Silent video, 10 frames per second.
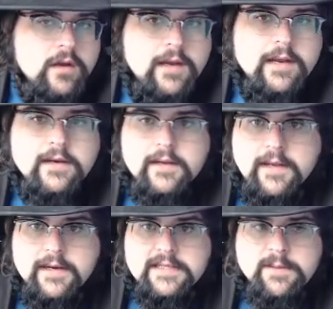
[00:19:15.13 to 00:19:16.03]
And
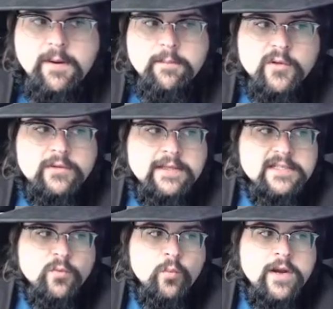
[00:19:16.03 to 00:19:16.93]
again, it's about building
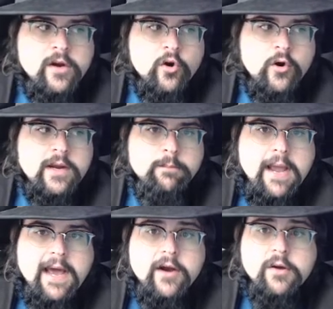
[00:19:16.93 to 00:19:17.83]
this reoccurring
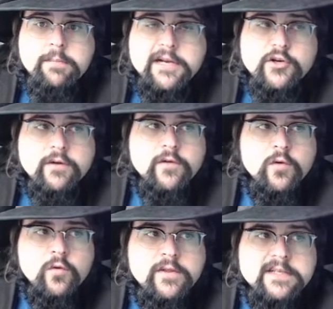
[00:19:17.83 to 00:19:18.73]
pattern picture of
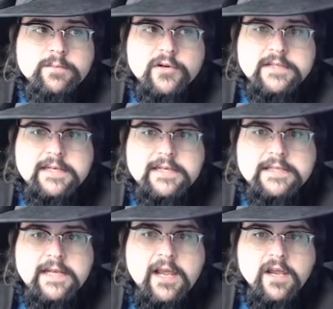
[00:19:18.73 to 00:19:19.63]
who this person
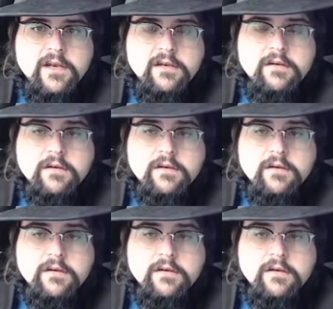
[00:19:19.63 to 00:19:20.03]
is, and